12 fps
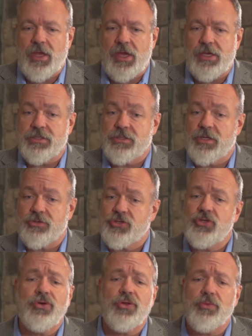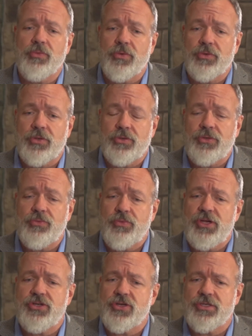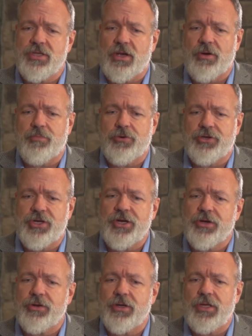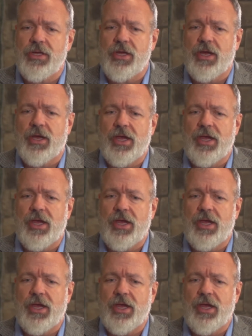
There's two regions that are particularly